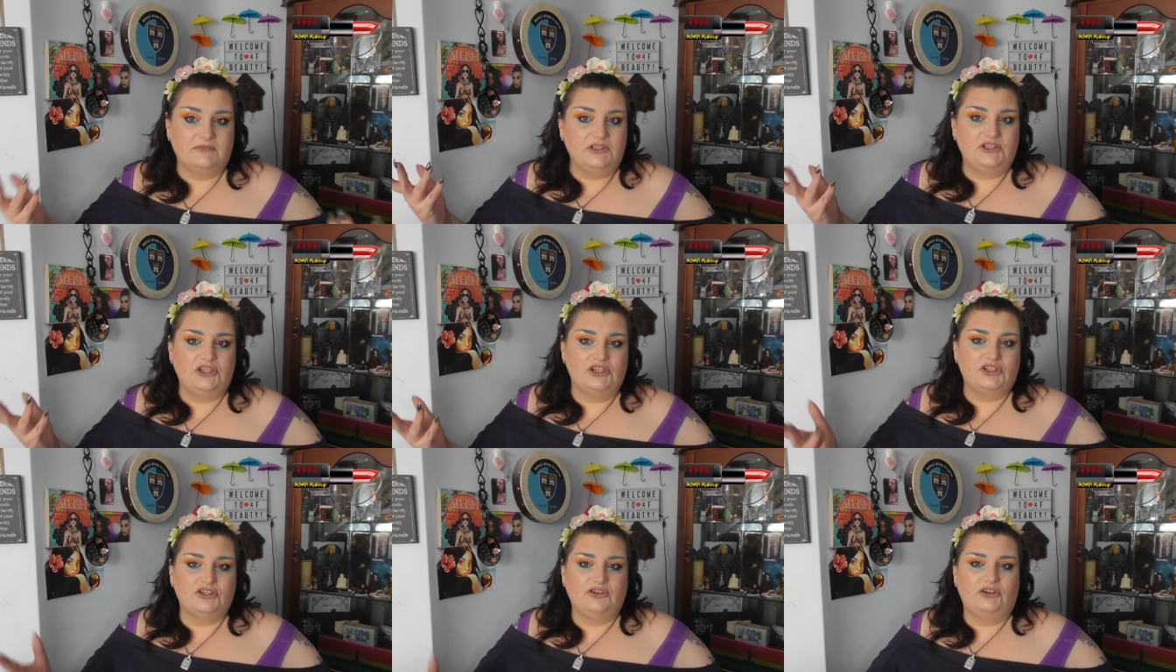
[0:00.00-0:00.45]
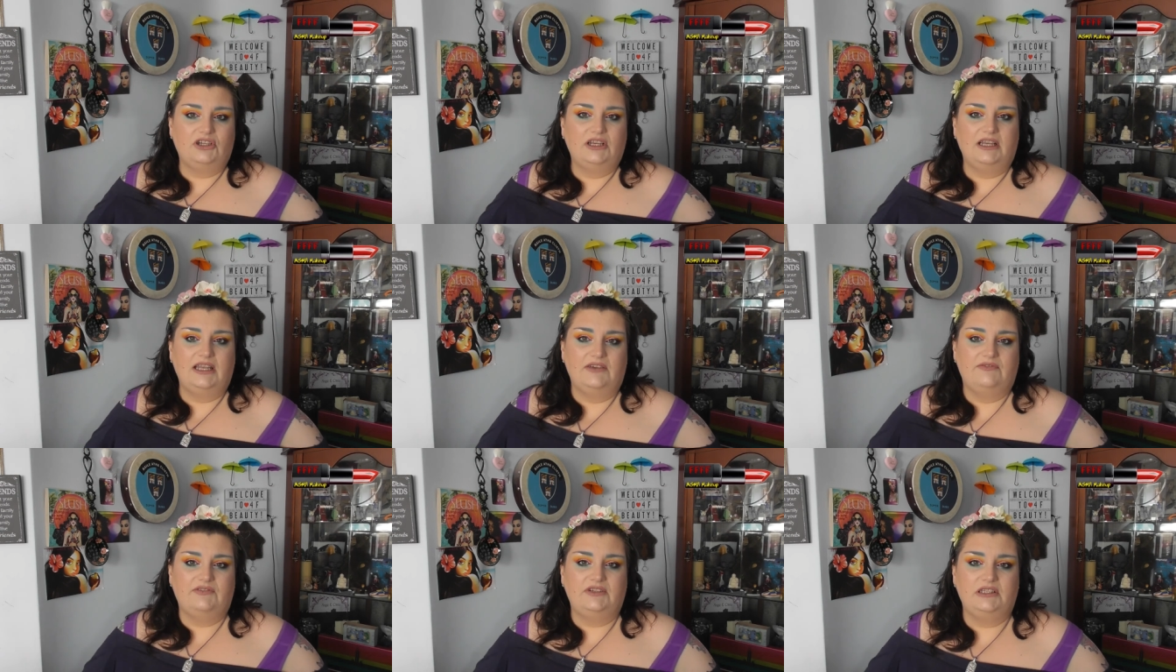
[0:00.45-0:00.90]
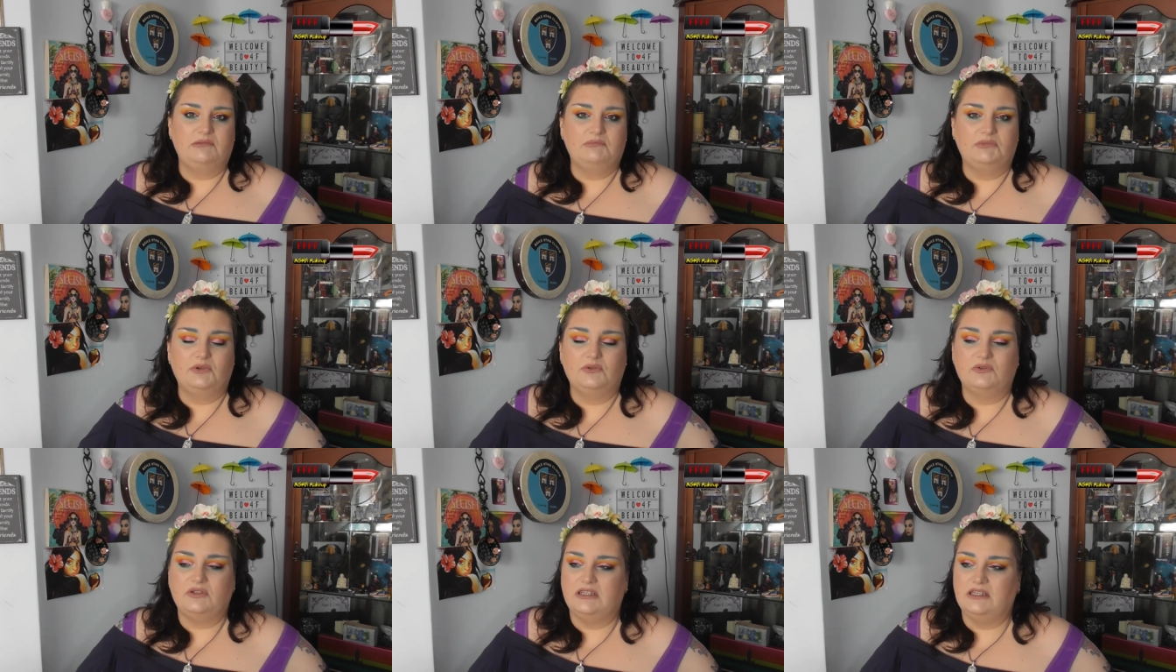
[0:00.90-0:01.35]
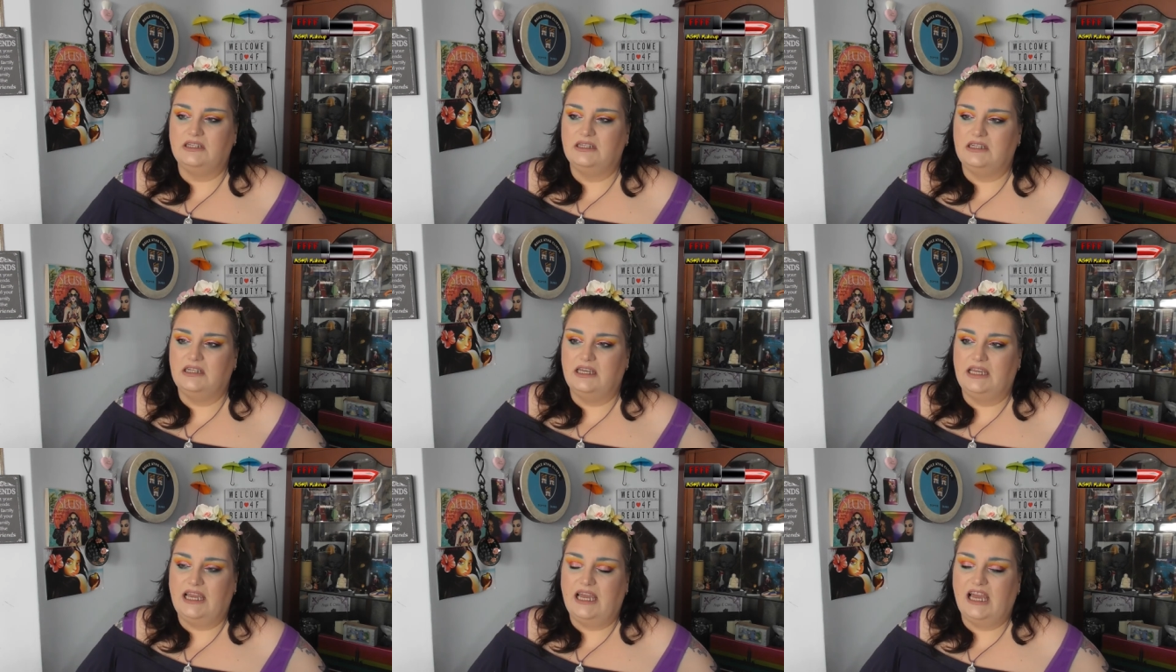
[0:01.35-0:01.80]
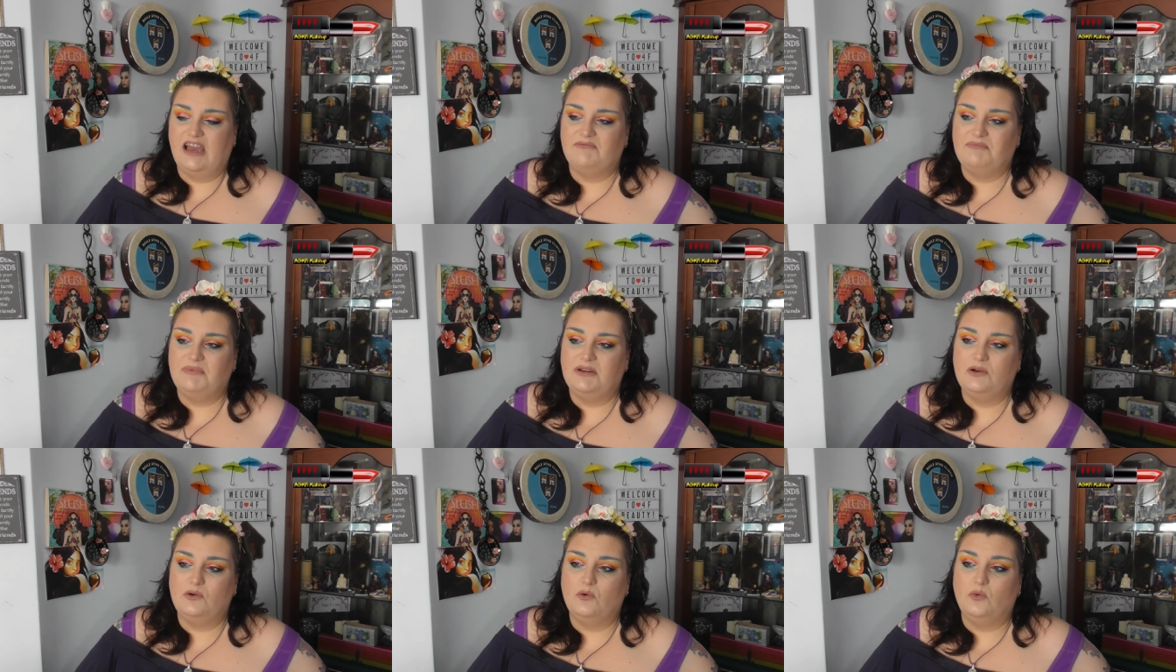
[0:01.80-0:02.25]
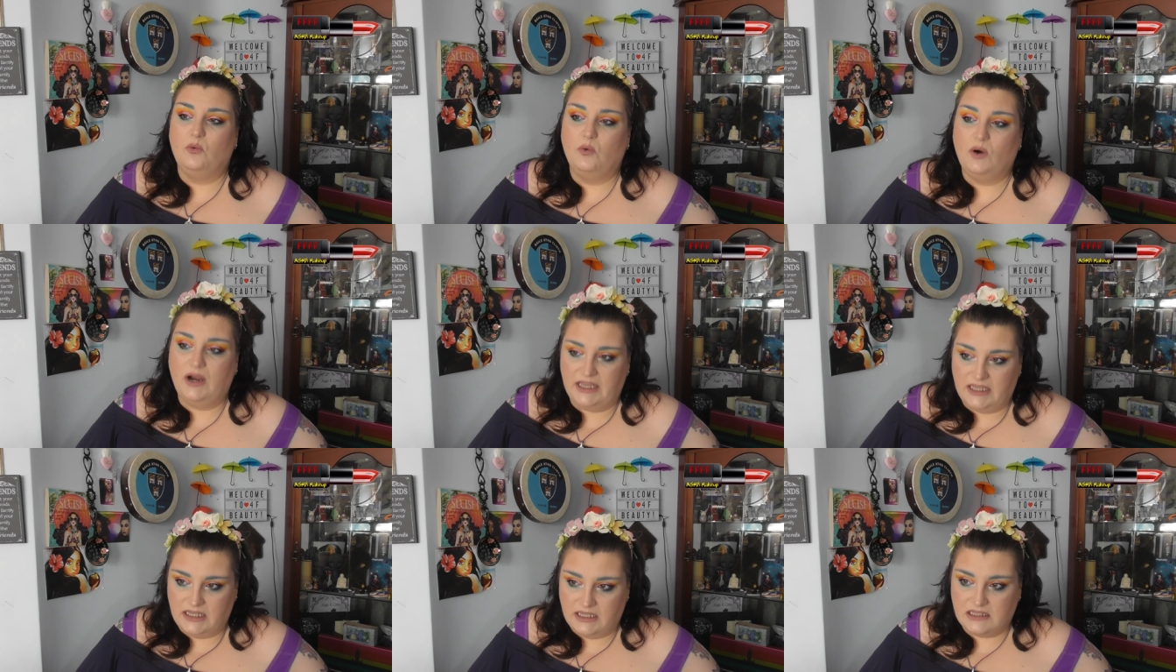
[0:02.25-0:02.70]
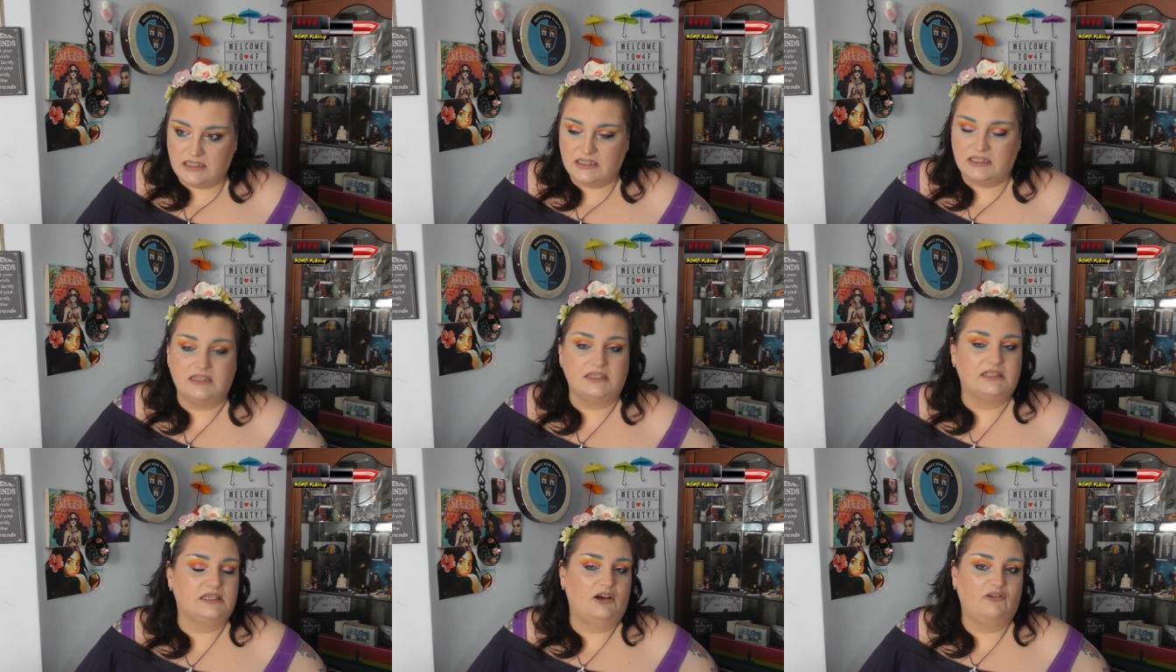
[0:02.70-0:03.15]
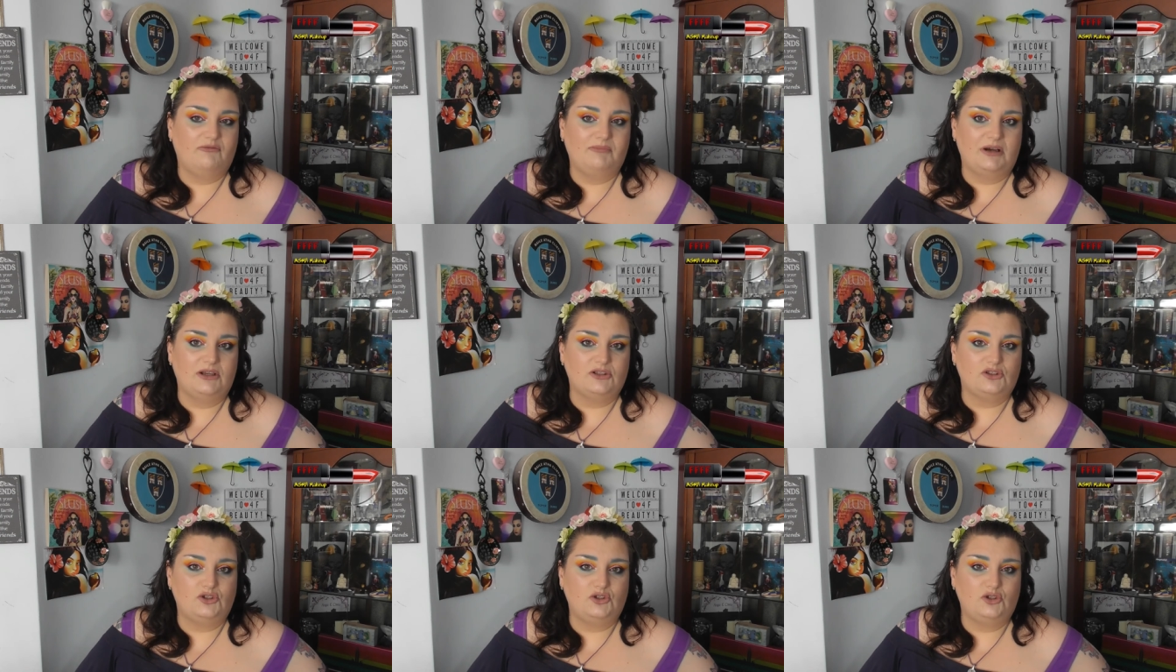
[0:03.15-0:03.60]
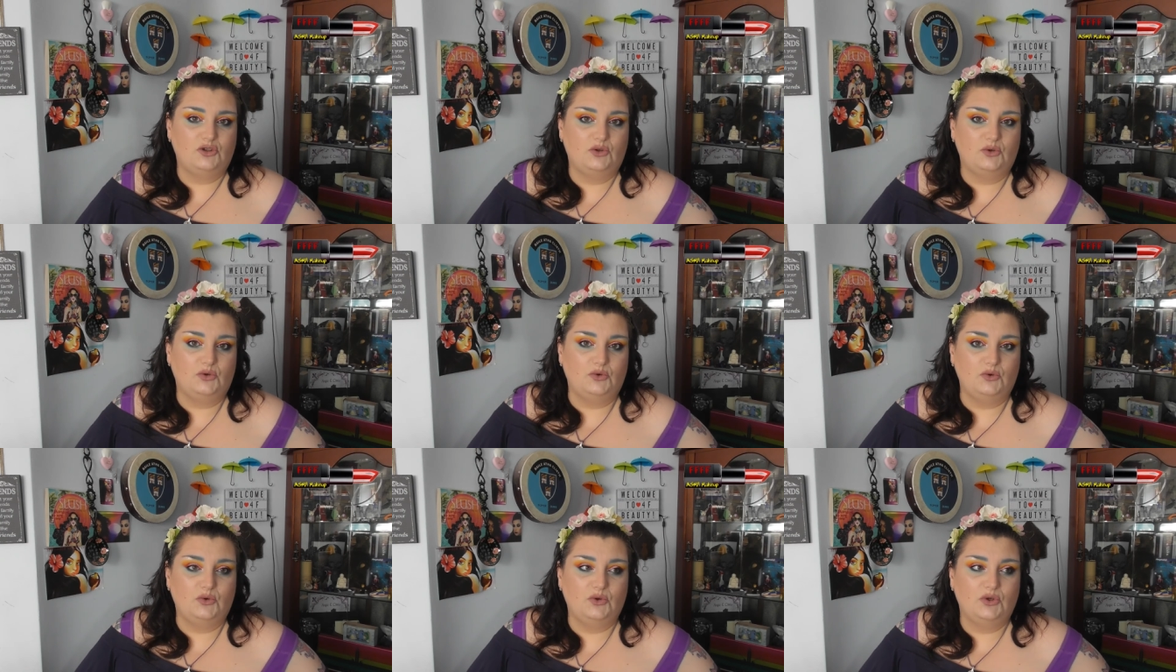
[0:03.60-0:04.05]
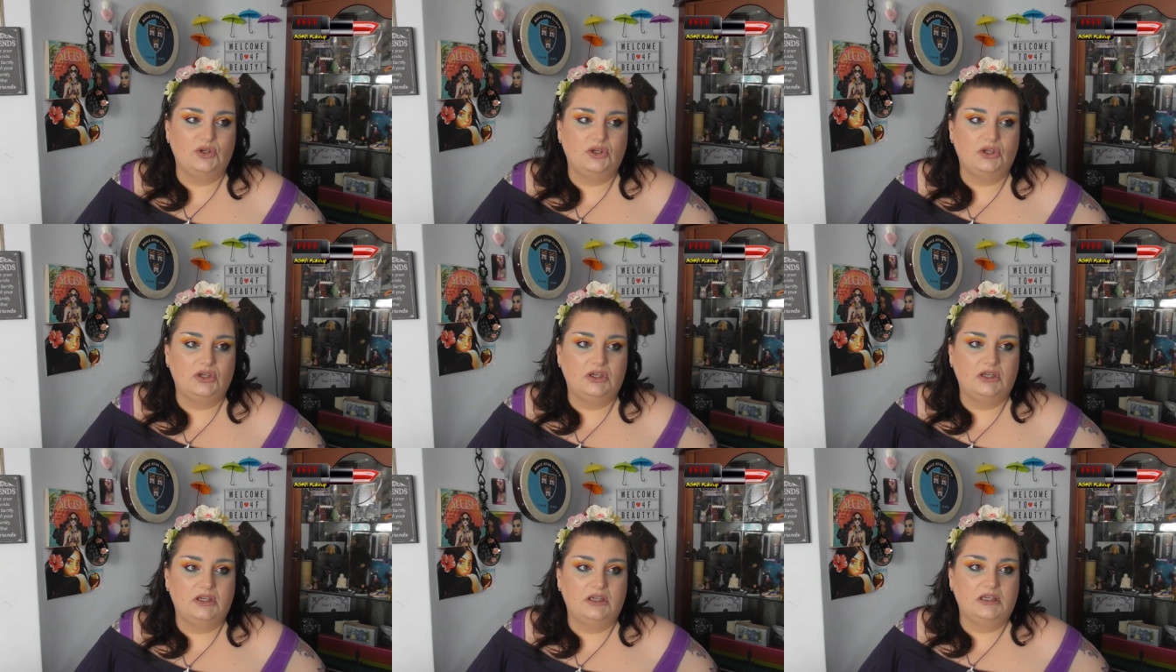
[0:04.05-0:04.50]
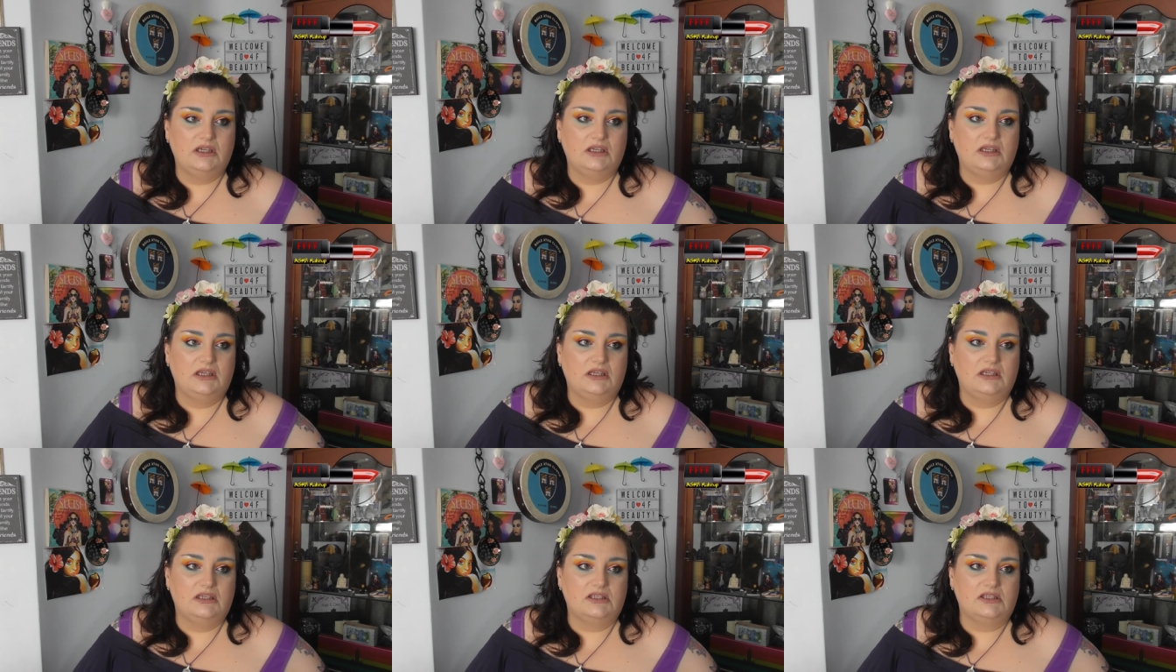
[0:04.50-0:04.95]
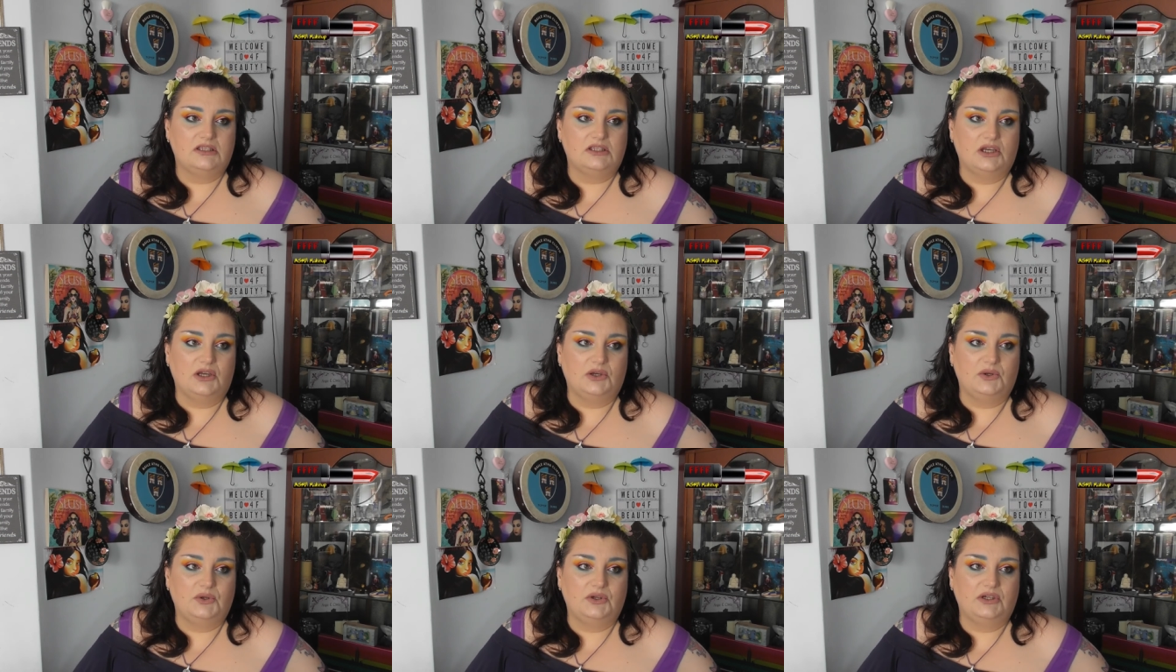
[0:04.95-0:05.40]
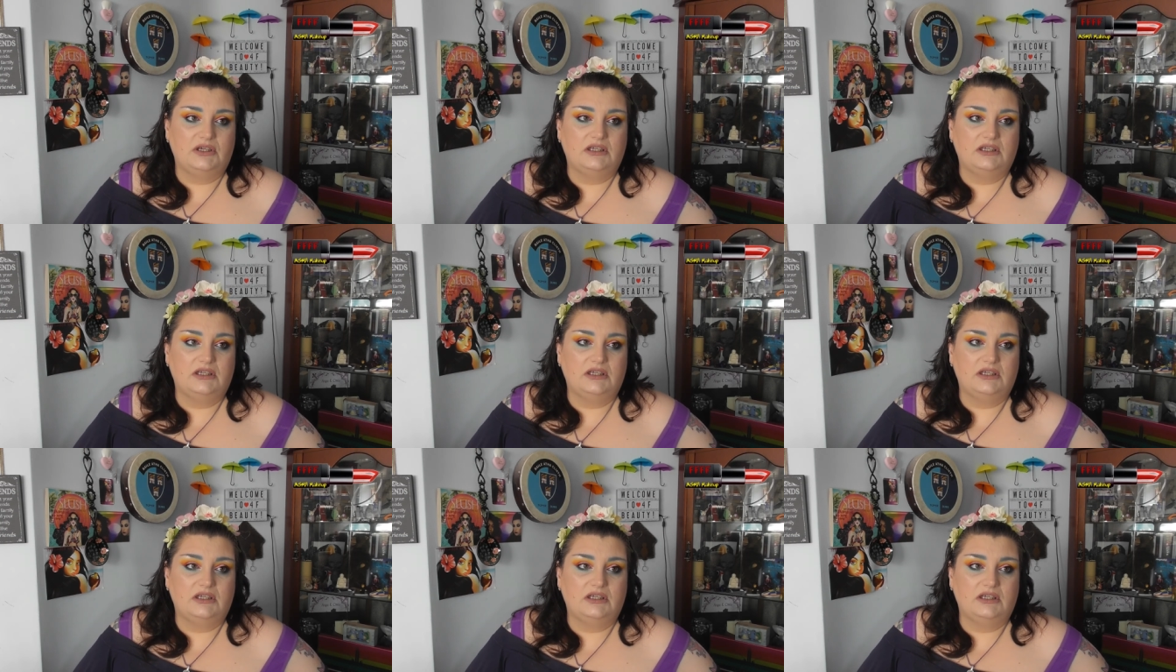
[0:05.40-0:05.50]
just gone 11 in the morning and I have been awake since 2:30. So,